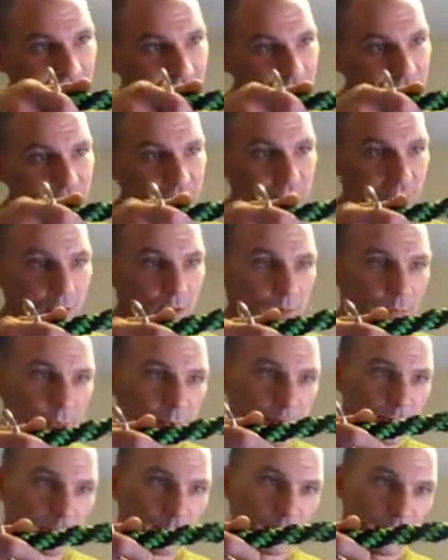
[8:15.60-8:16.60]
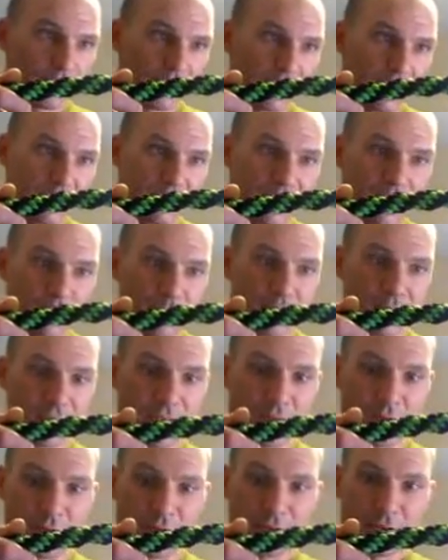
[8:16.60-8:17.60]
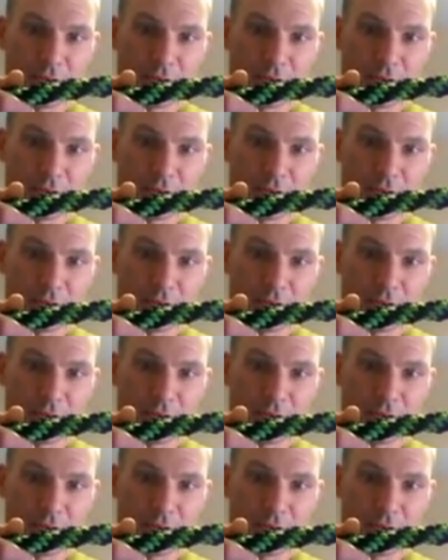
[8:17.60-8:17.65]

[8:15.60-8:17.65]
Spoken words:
So, it's up to you.